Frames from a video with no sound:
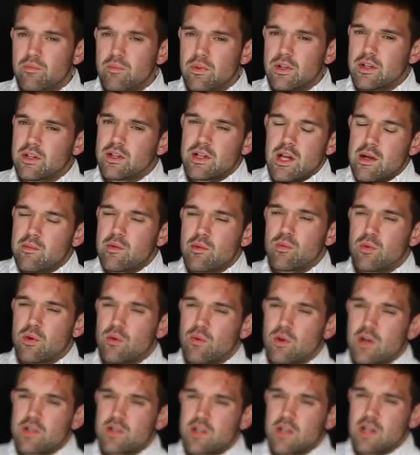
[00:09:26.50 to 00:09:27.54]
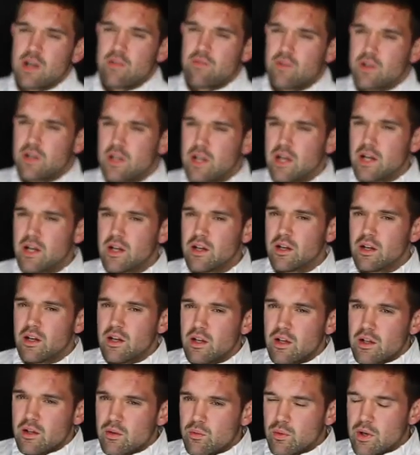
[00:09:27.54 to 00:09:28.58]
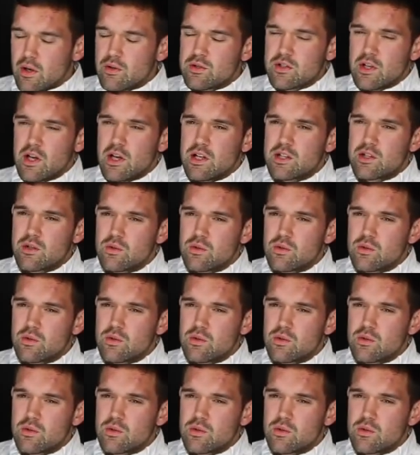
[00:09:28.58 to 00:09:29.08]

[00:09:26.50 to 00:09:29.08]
It came to the point where I drank every day when I was in high